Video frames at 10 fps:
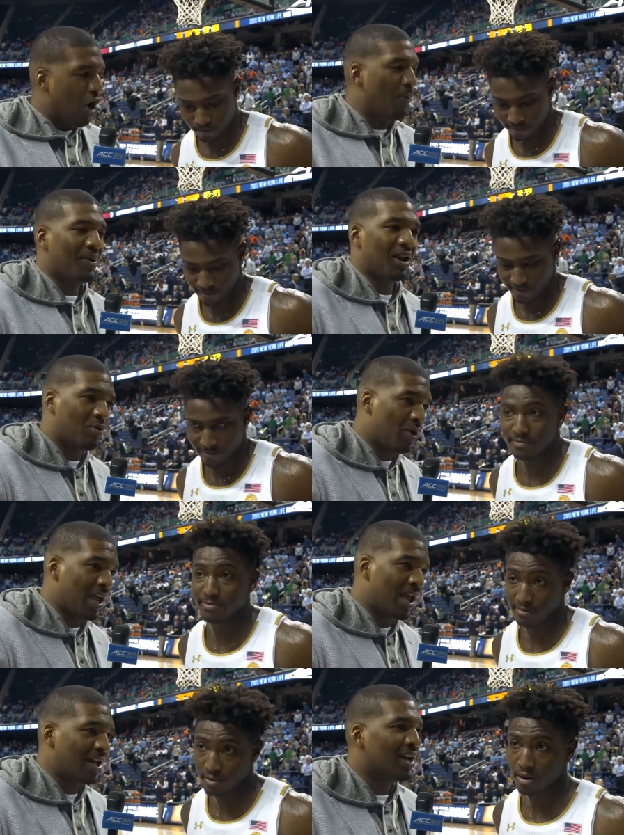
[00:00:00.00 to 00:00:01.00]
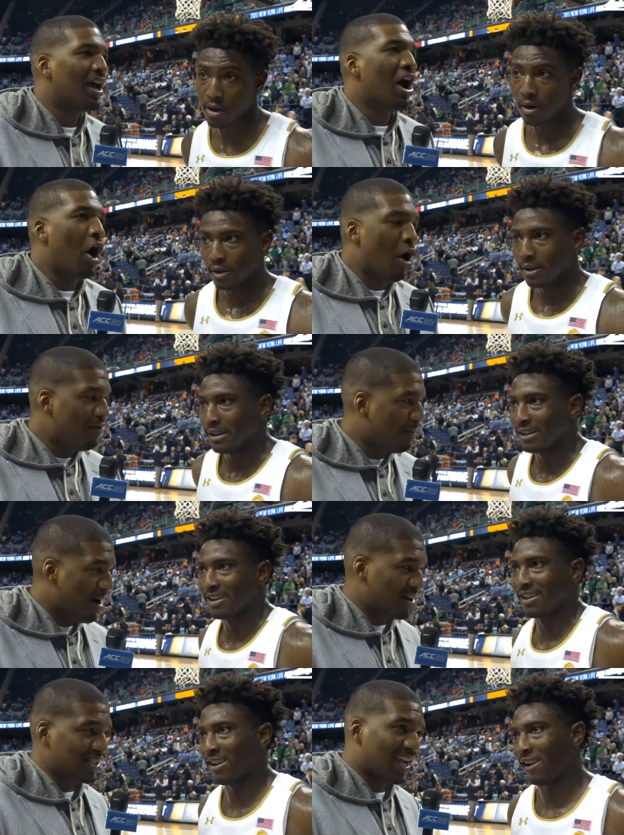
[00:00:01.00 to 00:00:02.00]
Speaker 1: opening win over
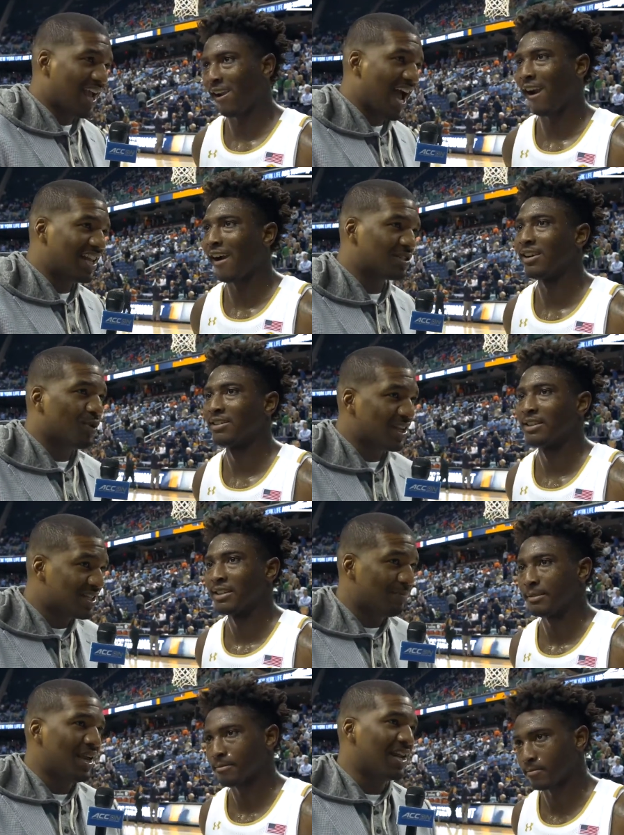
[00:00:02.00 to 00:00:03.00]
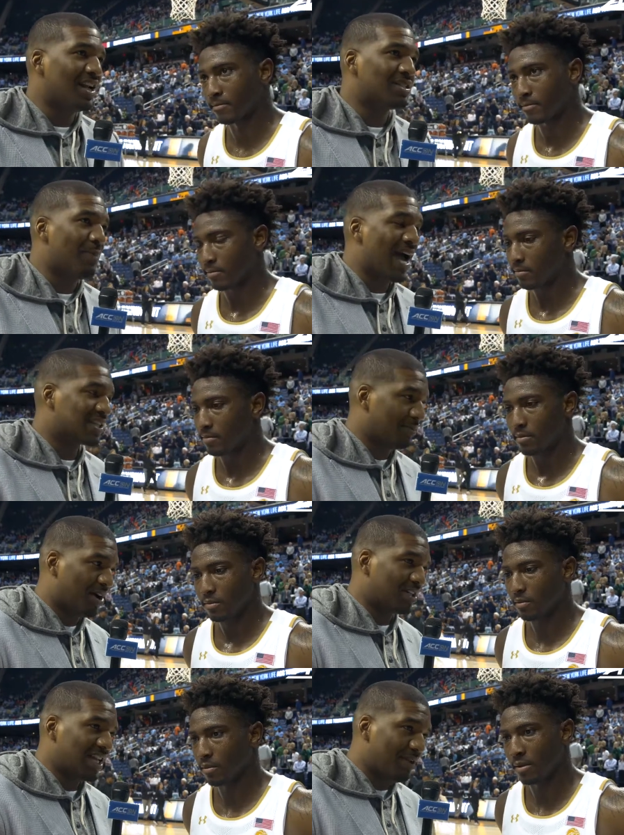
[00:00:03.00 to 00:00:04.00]
Boston College. What does it mean to this
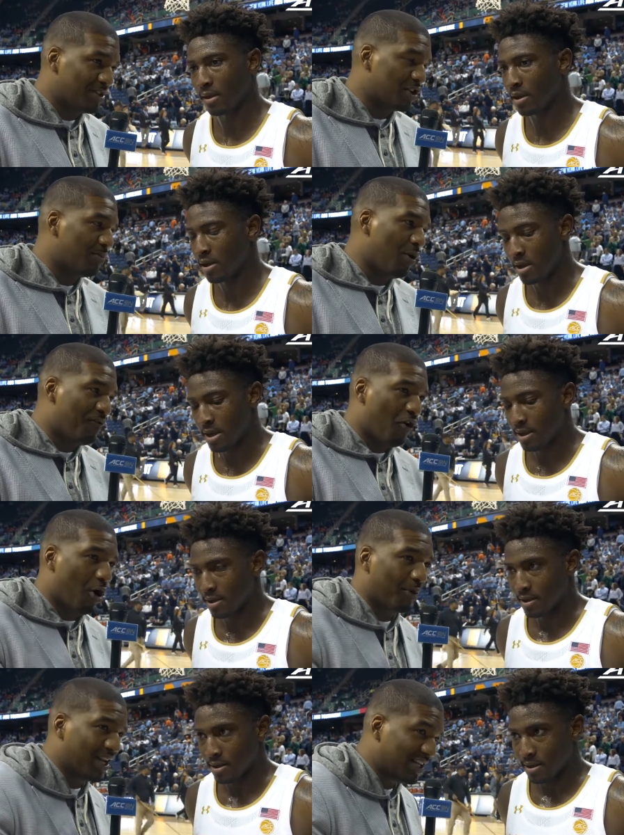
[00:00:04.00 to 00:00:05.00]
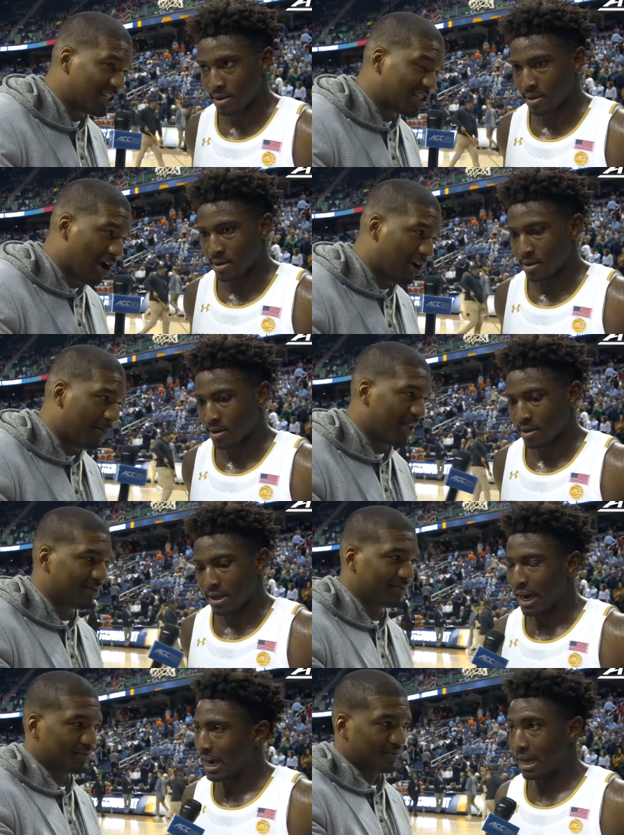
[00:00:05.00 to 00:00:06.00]
basketball team as you move forward in this tournament?
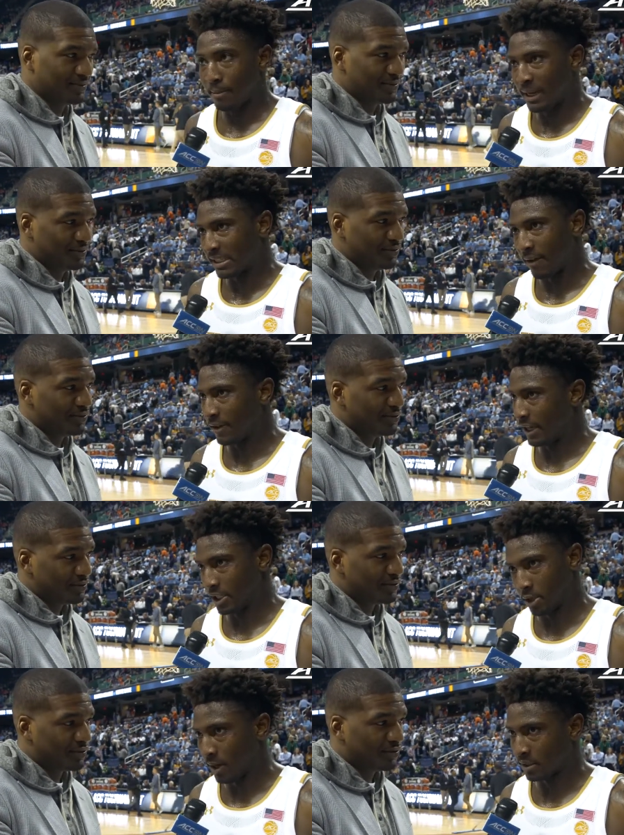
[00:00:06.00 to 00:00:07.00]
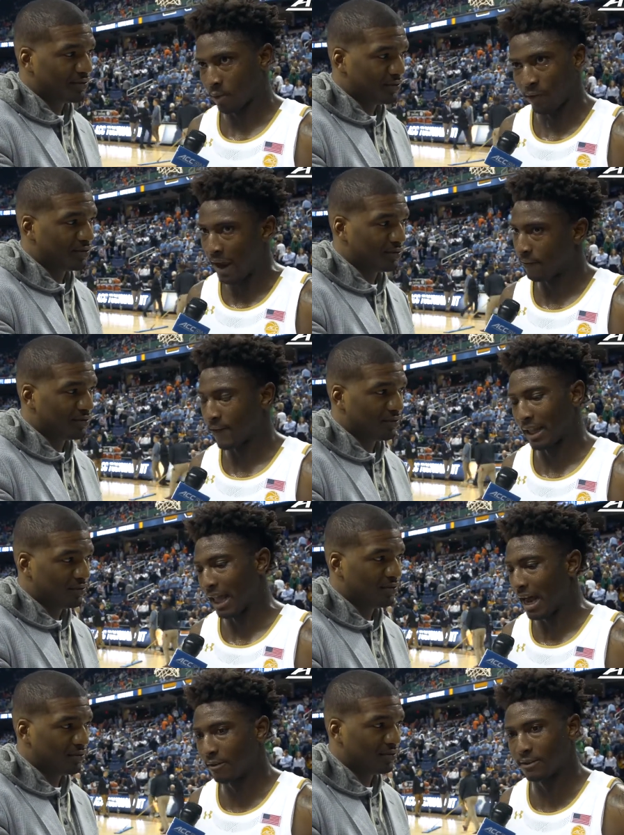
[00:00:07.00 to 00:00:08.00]
Speaker 2: It means everything to us. We're fighting for our
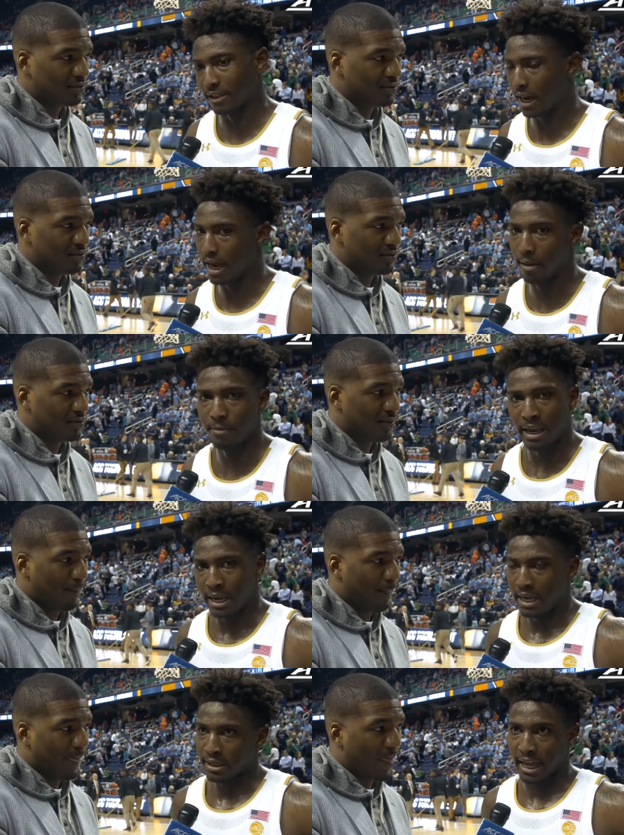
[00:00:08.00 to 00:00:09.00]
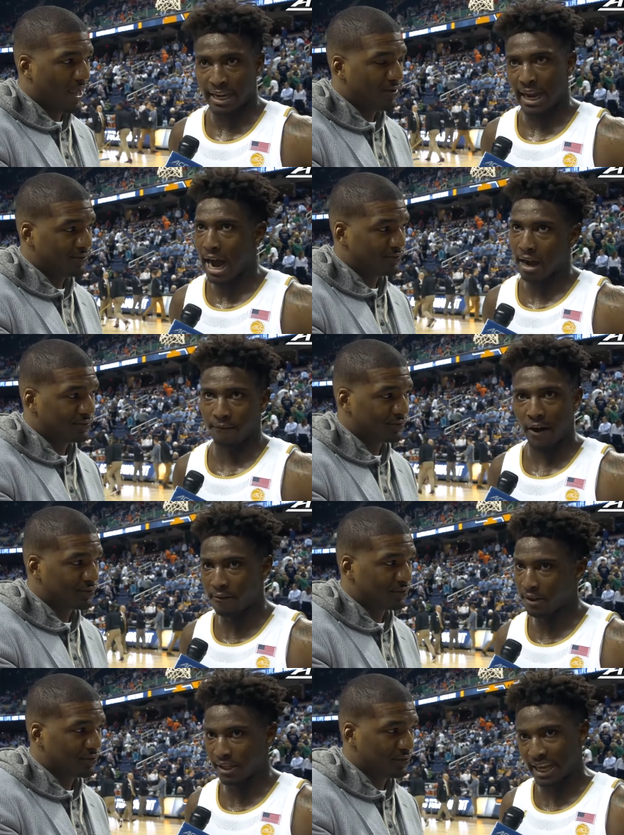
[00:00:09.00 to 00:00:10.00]
lives. Thank God for
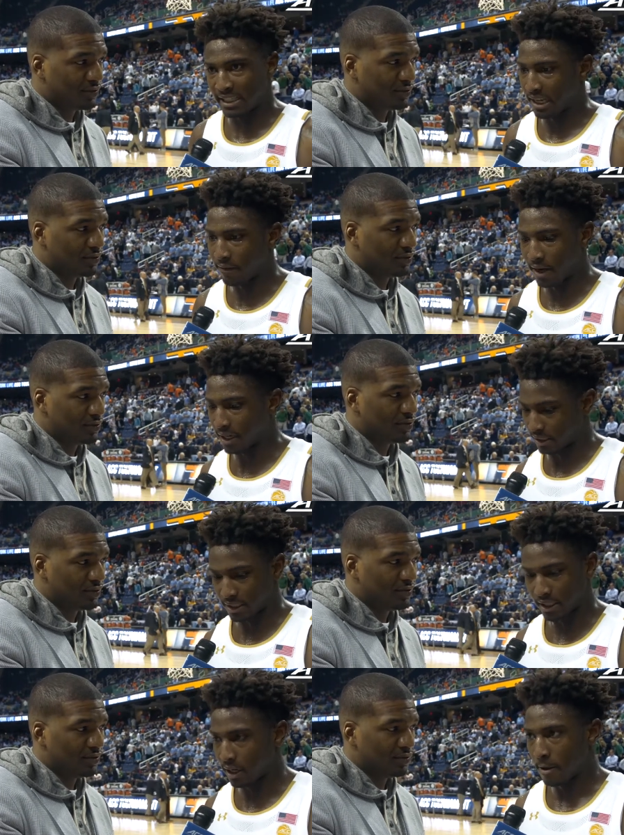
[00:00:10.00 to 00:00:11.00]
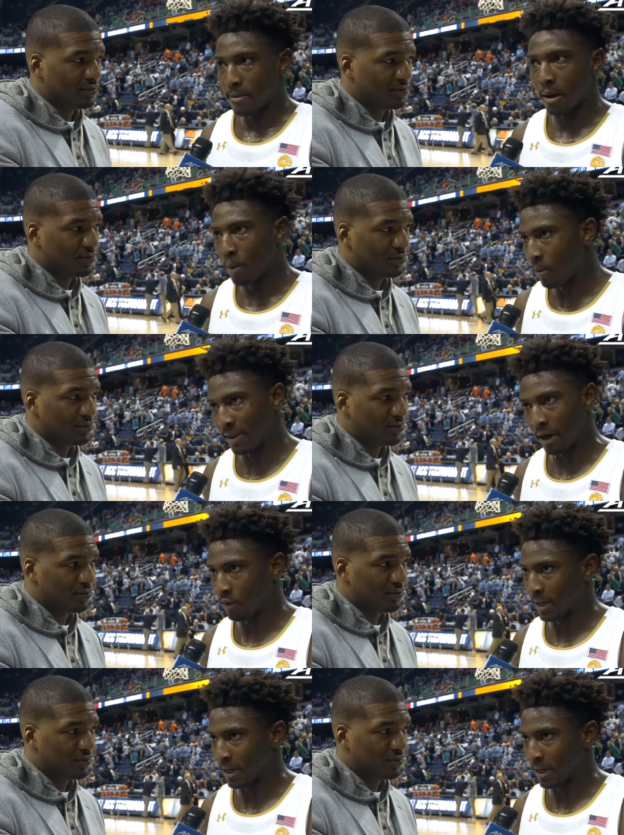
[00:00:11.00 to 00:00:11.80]
everything that he's given us. This is a moment that we've